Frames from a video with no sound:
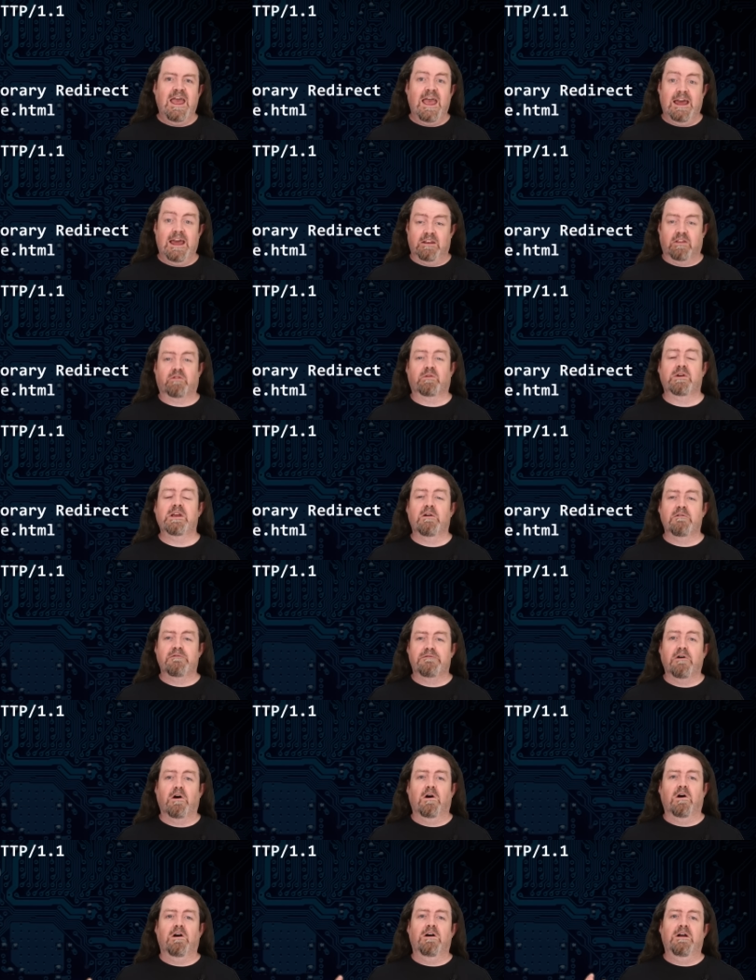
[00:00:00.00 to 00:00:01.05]
And a
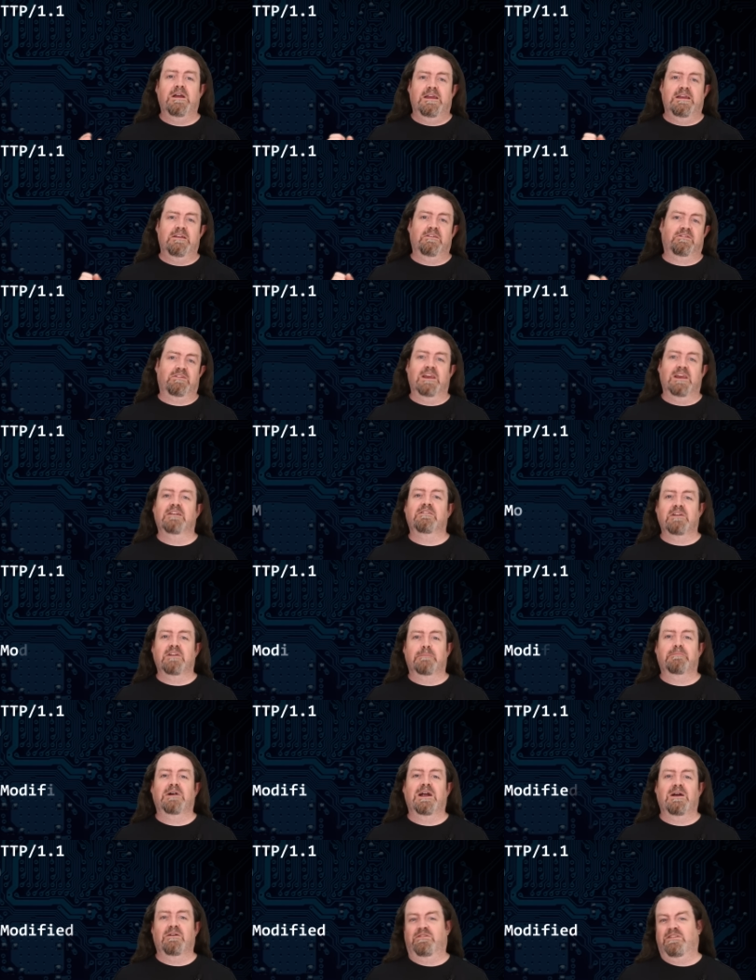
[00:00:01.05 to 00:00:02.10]
304 is saying to your
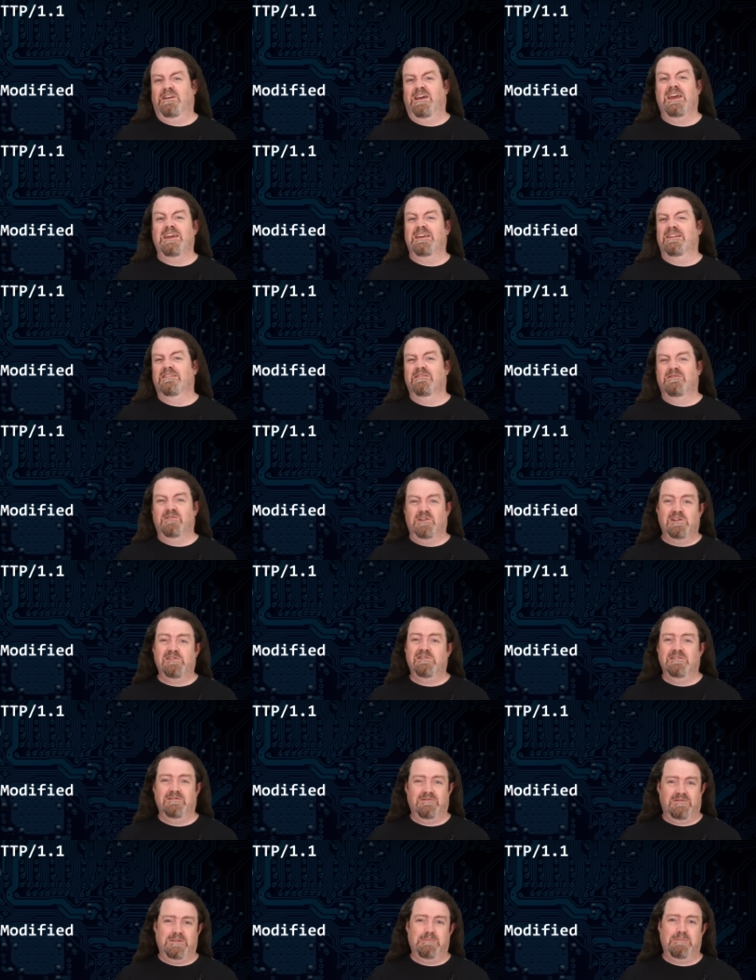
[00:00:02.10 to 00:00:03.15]
browser, hey, the
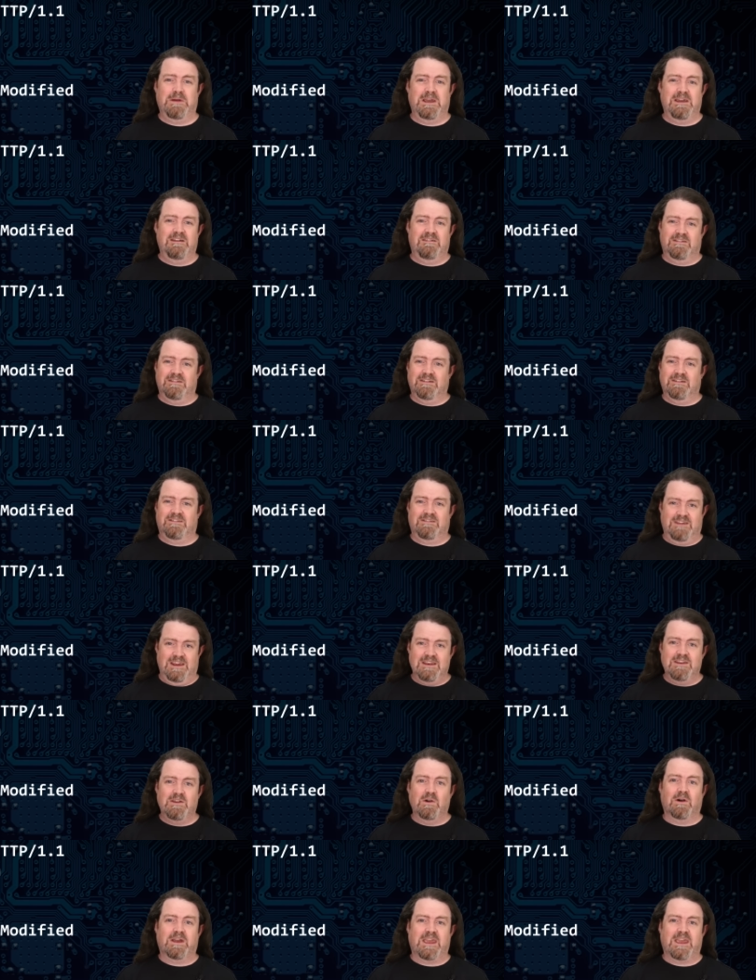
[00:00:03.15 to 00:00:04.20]
version of the page that's
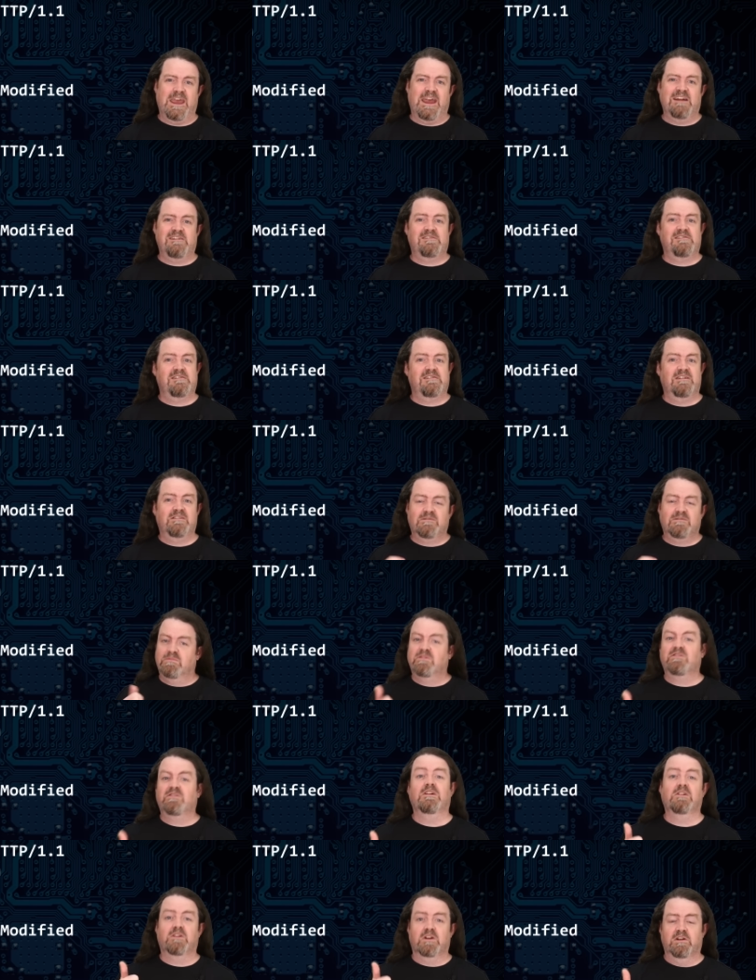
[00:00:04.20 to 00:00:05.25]
in your cache is
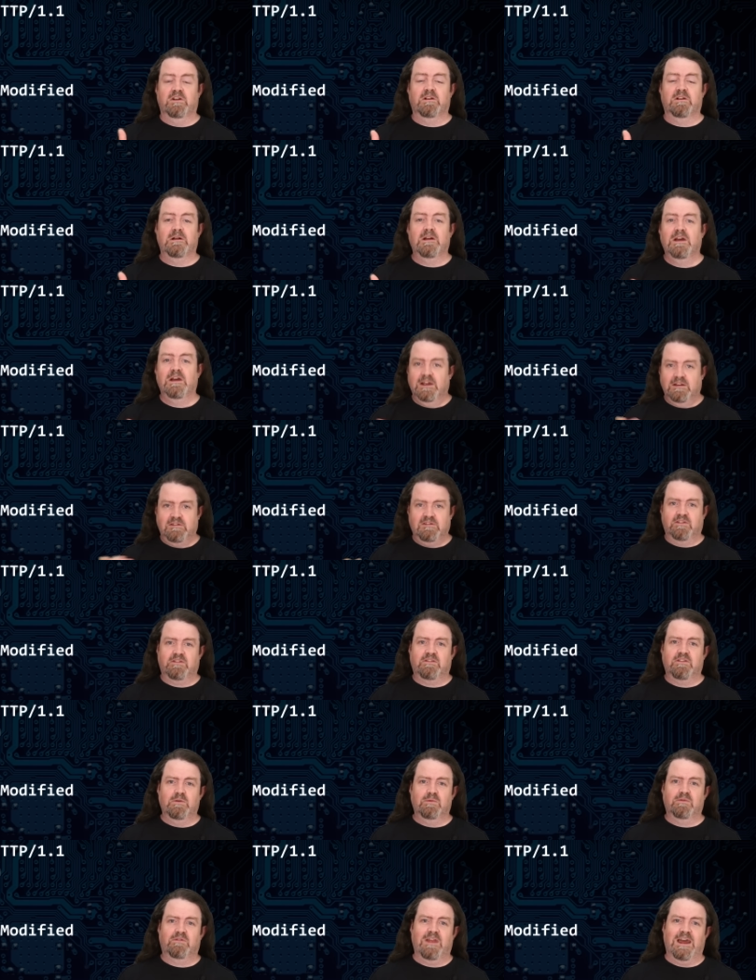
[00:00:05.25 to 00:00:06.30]
still good. Just
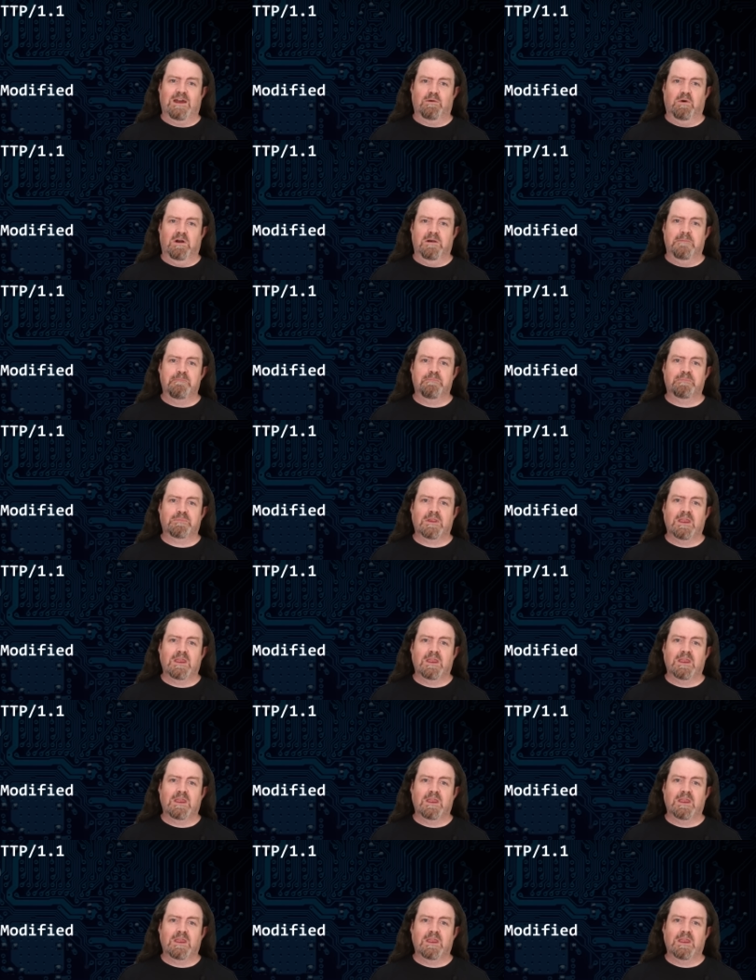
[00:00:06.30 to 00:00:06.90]
use that one.